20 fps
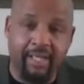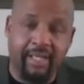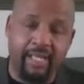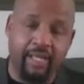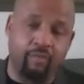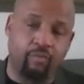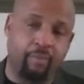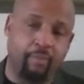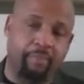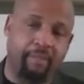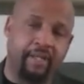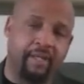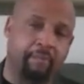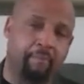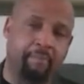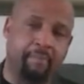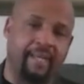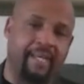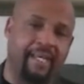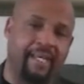it would be a
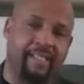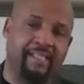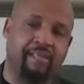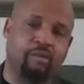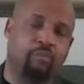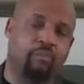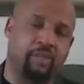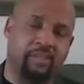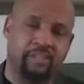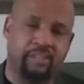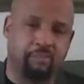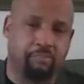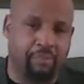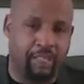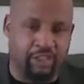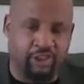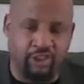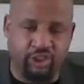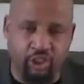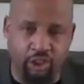man that went to
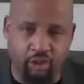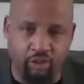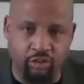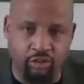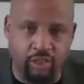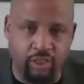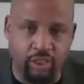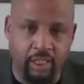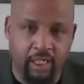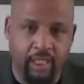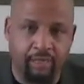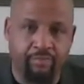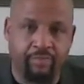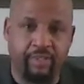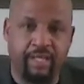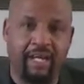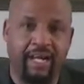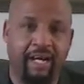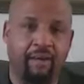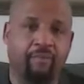my church
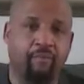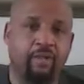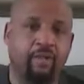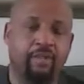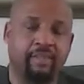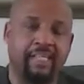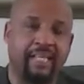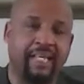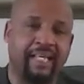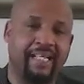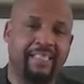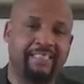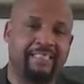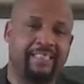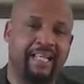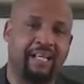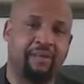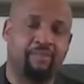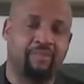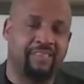that his
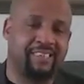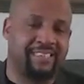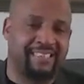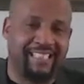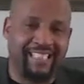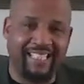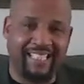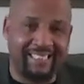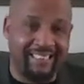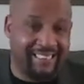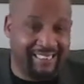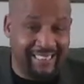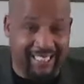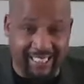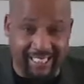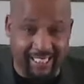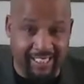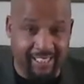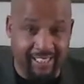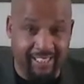name was Deacon
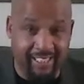Tate.